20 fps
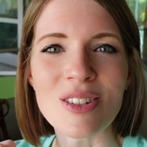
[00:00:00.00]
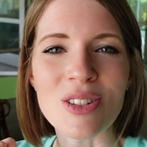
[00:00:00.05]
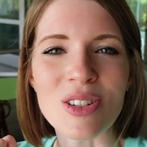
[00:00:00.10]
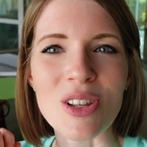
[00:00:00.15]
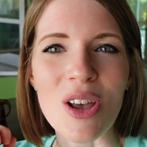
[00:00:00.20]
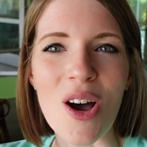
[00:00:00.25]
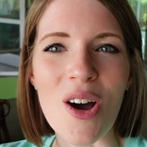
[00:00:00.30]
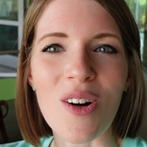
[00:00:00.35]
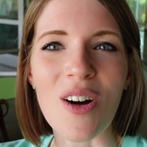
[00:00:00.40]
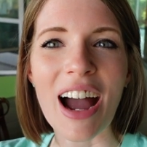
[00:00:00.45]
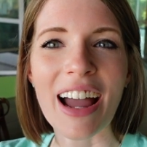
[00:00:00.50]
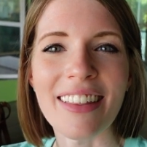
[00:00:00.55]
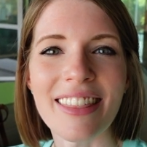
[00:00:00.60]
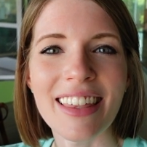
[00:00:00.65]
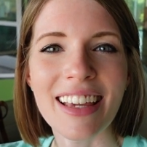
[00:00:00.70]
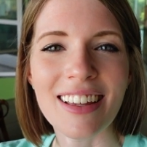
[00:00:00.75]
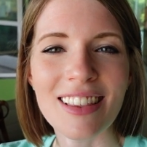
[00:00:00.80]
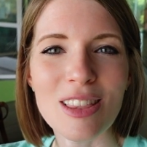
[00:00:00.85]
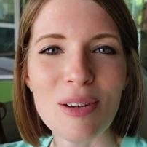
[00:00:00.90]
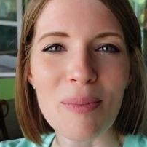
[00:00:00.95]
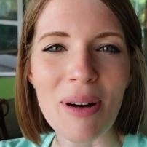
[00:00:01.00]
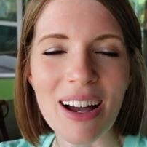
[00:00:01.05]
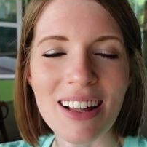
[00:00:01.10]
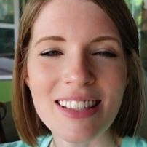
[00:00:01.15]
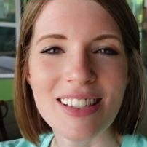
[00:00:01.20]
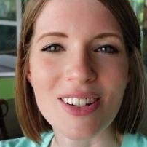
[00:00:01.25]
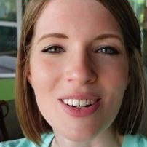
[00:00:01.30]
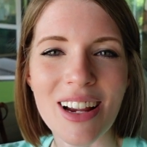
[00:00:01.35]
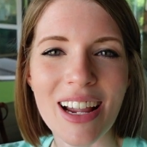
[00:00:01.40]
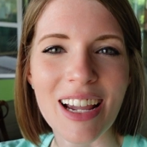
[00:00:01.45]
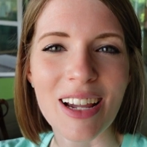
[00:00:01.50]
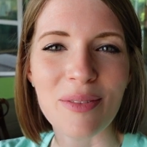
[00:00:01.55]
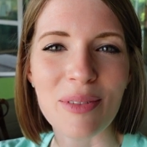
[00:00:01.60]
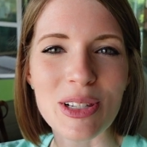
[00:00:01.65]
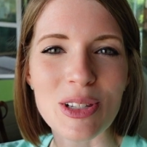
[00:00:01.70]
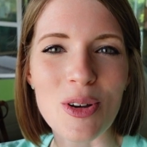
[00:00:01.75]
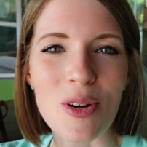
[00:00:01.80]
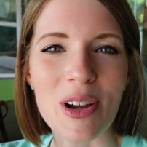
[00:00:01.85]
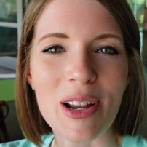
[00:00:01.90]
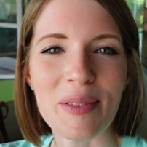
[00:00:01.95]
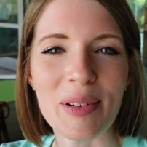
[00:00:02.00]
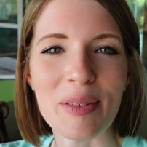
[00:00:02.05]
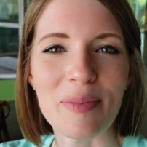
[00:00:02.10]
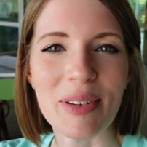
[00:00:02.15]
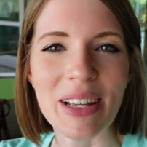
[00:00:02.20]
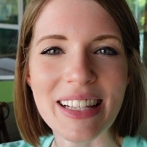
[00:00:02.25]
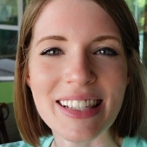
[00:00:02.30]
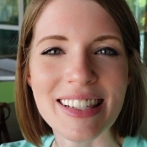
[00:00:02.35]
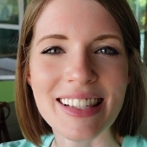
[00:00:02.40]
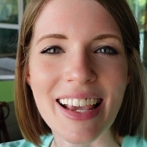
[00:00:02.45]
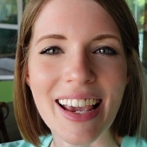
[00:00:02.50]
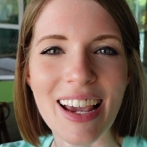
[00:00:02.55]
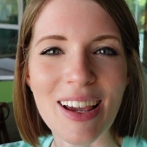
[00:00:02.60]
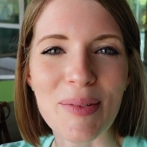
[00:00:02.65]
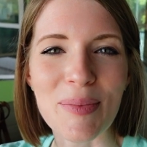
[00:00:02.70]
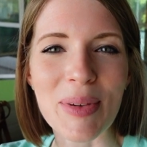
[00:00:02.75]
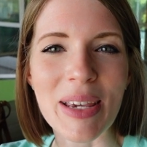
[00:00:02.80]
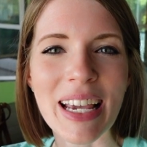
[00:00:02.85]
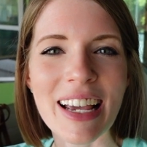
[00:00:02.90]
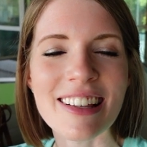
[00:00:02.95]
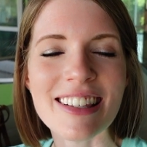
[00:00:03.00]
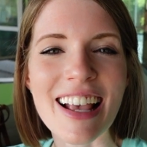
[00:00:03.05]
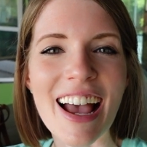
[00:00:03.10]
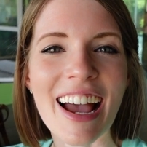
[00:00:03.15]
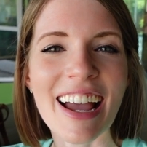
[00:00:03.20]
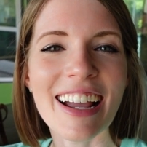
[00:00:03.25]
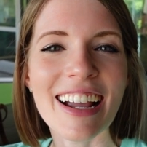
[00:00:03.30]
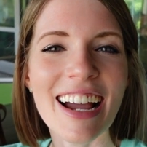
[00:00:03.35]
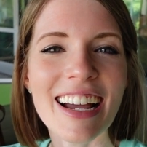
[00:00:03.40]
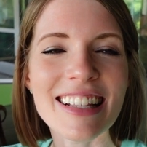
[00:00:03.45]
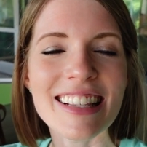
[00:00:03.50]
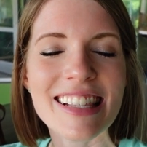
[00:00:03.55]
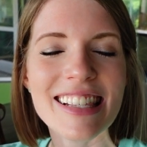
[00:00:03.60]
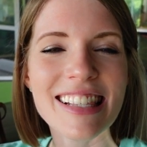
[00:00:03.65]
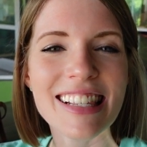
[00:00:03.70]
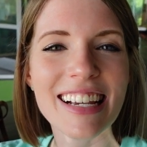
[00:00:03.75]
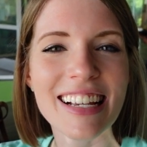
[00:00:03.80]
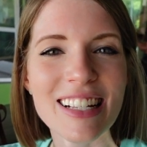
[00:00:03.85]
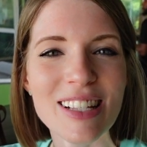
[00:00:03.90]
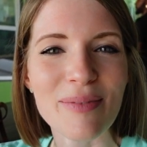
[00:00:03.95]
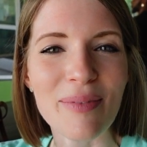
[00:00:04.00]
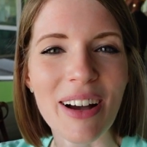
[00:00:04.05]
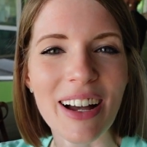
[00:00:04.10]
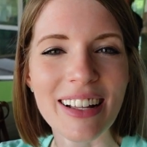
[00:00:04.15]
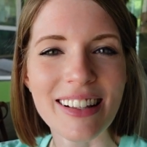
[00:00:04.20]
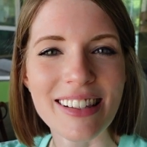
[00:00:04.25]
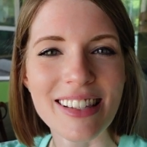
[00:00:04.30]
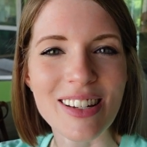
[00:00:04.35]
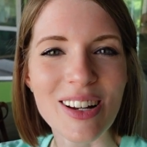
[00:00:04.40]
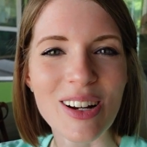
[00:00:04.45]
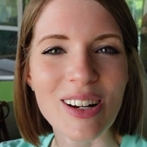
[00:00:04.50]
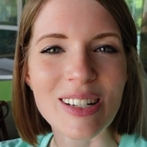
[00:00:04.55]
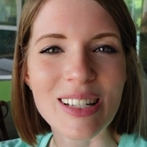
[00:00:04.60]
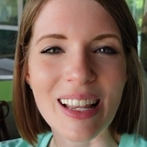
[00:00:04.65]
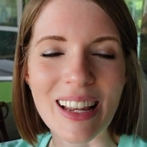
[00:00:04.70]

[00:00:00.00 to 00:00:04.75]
So I think the monster game is going to be Ben's game because I got 6 monsters